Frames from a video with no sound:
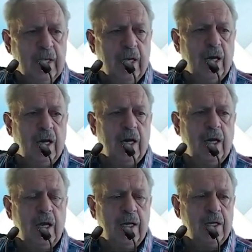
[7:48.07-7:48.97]

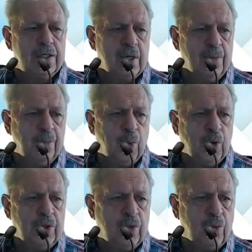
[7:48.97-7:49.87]
And at some
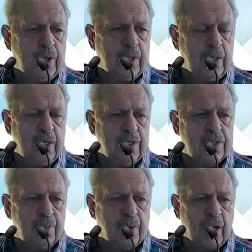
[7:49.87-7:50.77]
point when there is
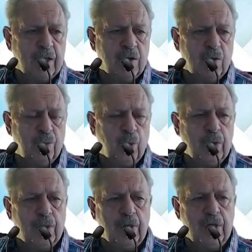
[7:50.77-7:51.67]
a breakthrough
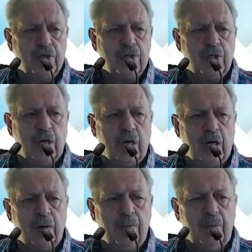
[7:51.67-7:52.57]
point reached,
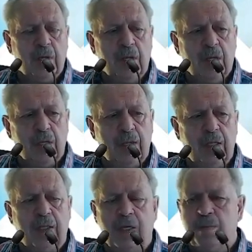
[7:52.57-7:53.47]
then
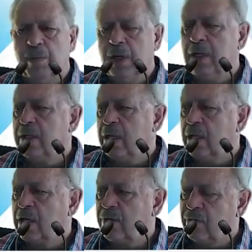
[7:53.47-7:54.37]
that R1 million
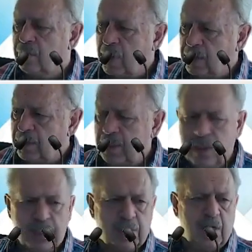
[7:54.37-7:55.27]
cover might be
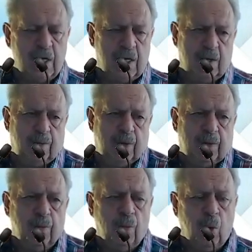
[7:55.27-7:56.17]
a slight bit
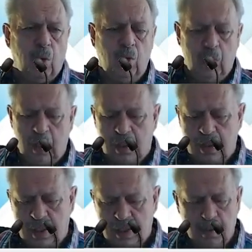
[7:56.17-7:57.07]
more
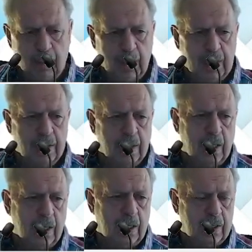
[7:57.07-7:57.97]
than the $1 million
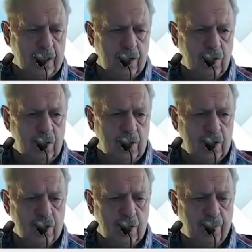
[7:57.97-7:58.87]
that you
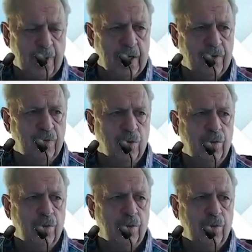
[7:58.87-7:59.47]
initially paid for.